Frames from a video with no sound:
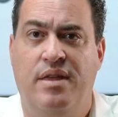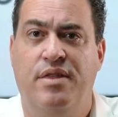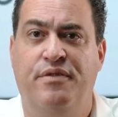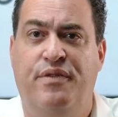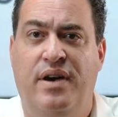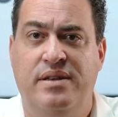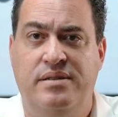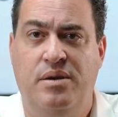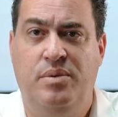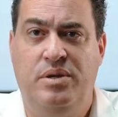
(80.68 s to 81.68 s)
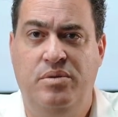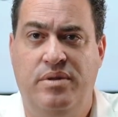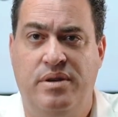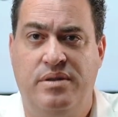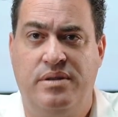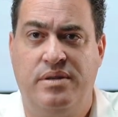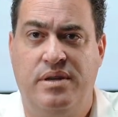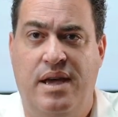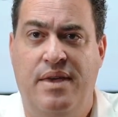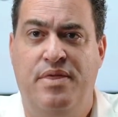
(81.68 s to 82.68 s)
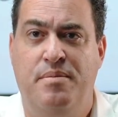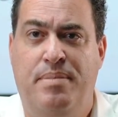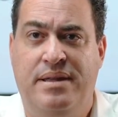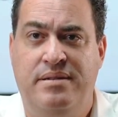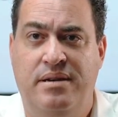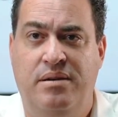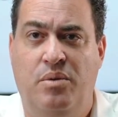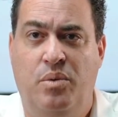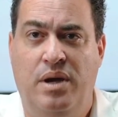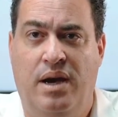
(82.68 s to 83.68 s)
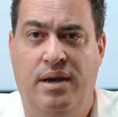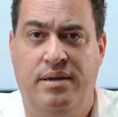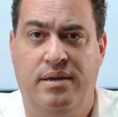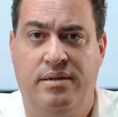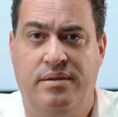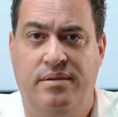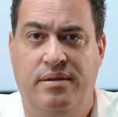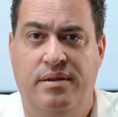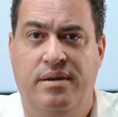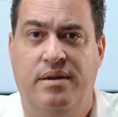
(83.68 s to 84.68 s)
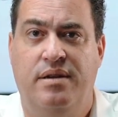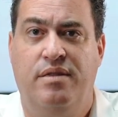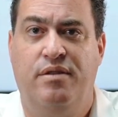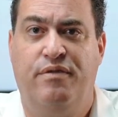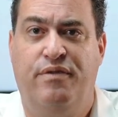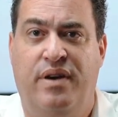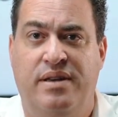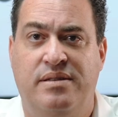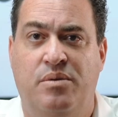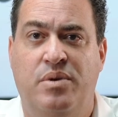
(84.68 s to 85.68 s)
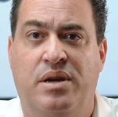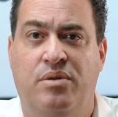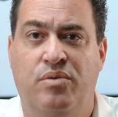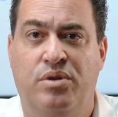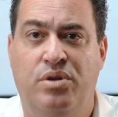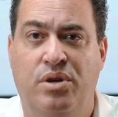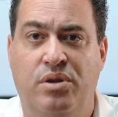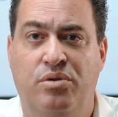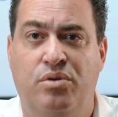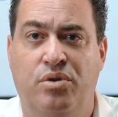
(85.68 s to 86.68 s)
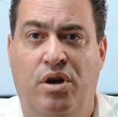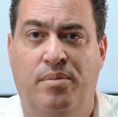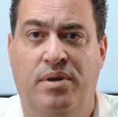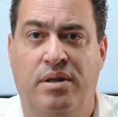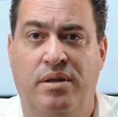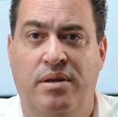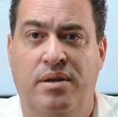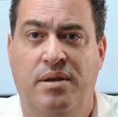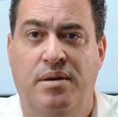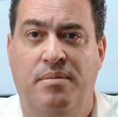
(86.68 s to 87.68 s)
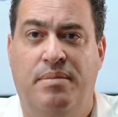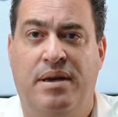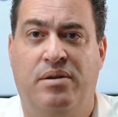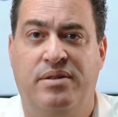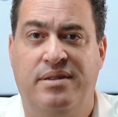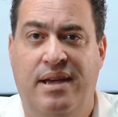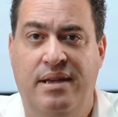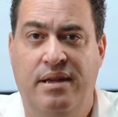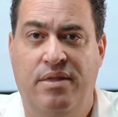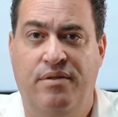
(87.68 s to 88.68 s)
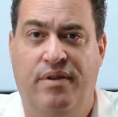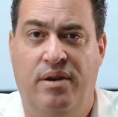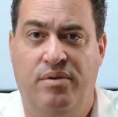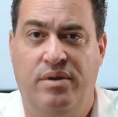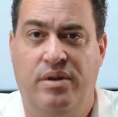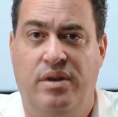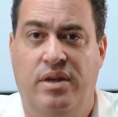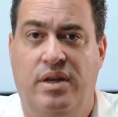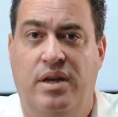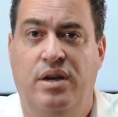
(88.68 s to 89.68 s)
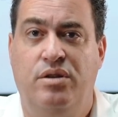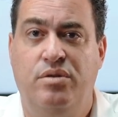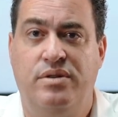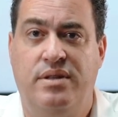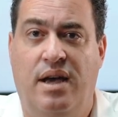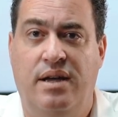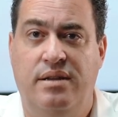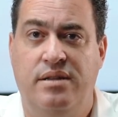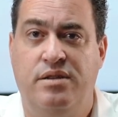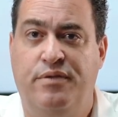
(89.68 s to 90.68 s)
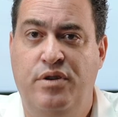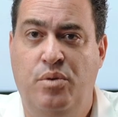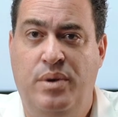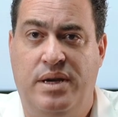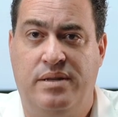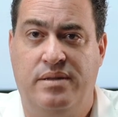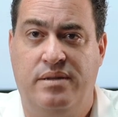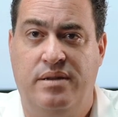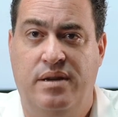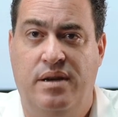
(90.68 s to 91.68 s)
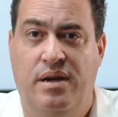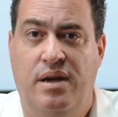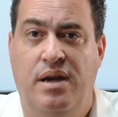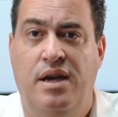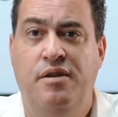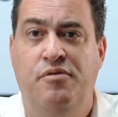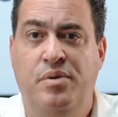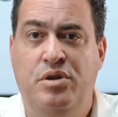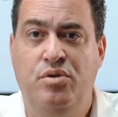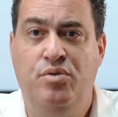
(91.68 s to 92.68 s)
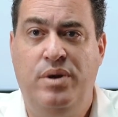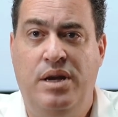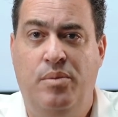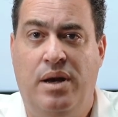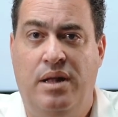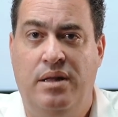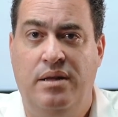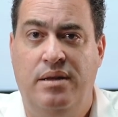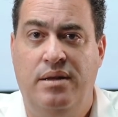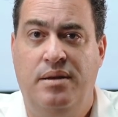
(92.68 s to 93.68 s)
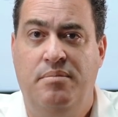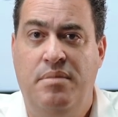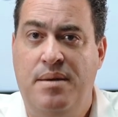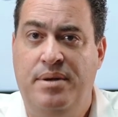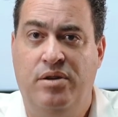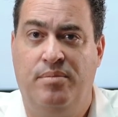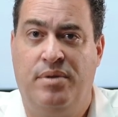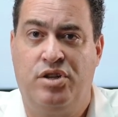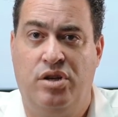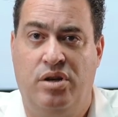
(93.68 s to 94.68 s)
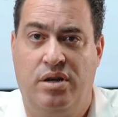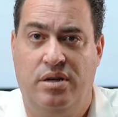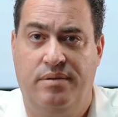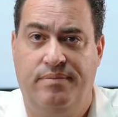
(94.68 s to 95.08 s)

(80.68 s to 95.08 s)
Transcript: The faster we do this, and the better we are at it, the faster we can return to normal by containing the virus. To start, it's a few weeks. If we do really well, maybe not much longer.